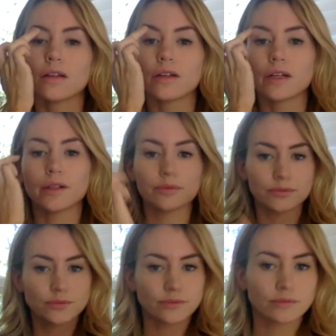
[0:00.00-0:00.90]
Alright,
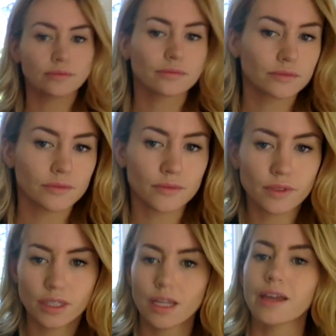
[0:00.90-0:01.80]

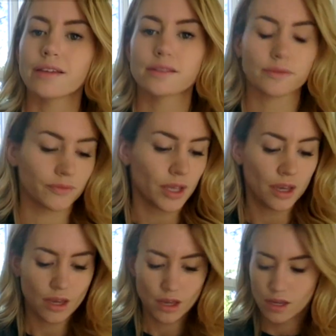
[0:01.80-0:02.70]
nice.
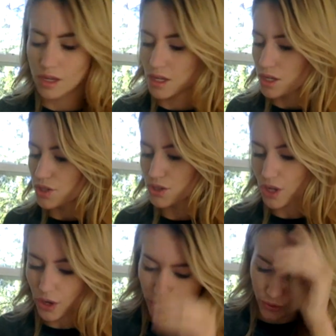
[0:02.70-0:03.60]

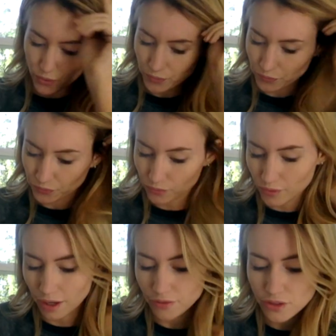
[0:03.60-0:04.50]
So,
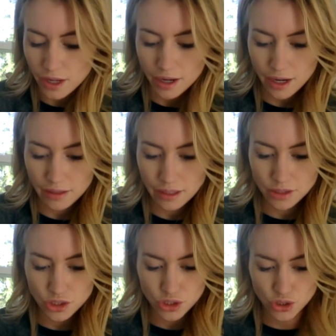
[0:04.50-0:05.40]
after that, I like
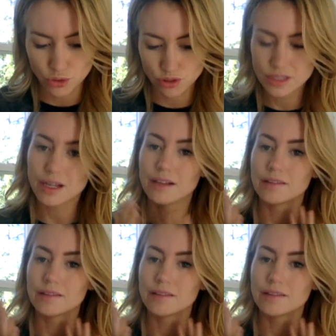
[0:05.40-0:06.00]
to do just a